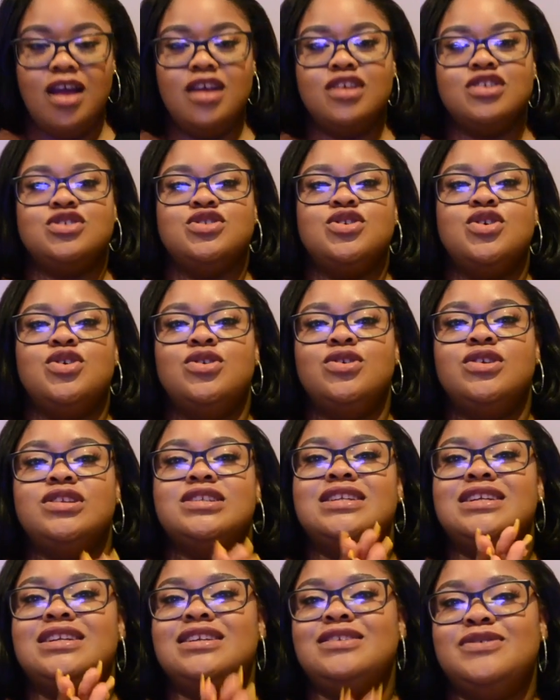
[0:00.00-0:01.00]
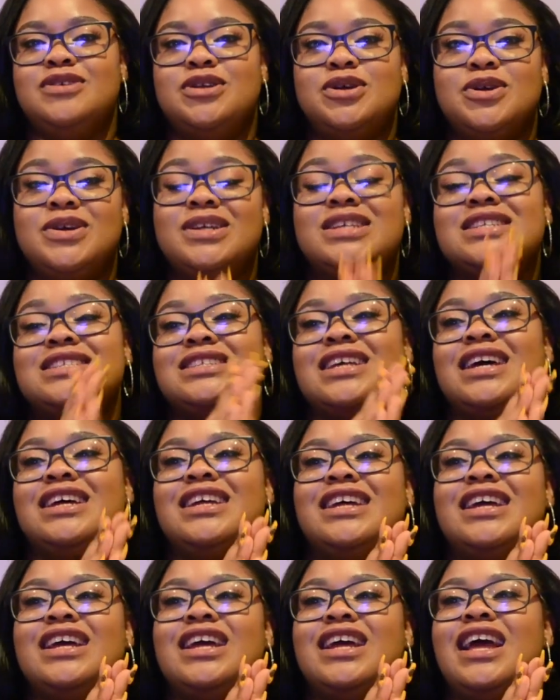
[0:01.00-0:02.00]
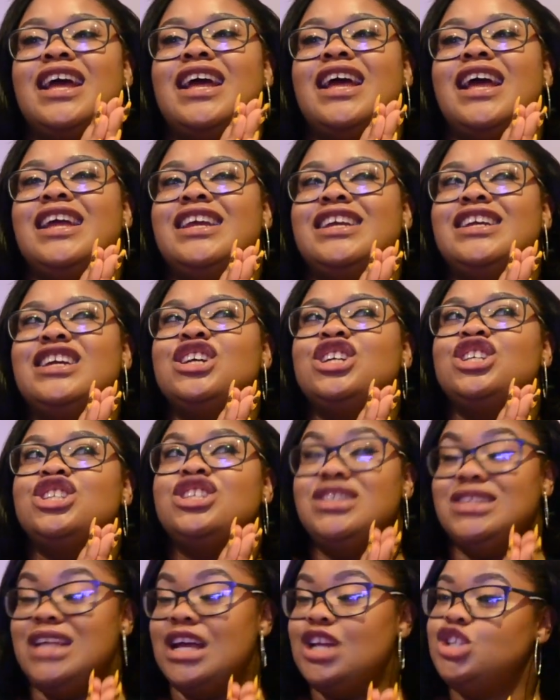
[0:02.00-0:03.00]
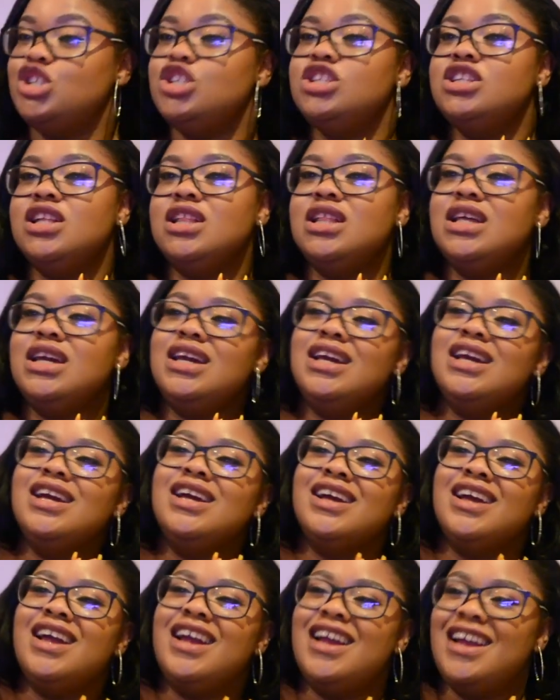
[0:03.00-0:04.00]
So today's video is essentially